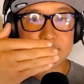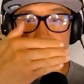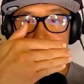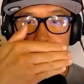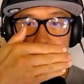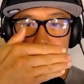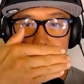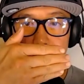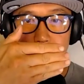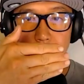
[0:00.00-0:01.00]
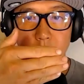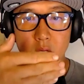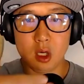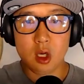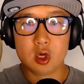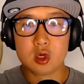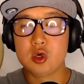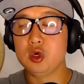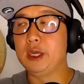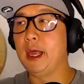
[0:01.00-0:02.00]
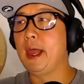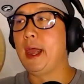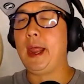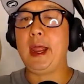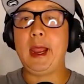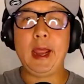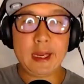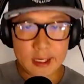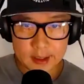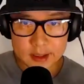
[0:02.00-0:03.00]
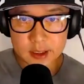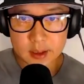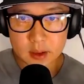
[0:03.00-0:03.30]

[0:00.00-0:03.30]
thing could hate it,